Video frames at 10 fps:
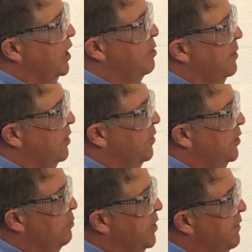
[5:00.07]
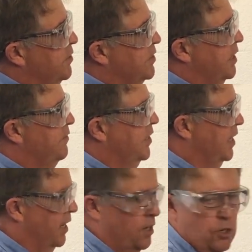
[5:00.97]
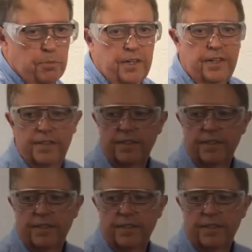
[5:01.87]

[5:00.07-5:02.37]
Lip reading: coming on that we have the safety guard open.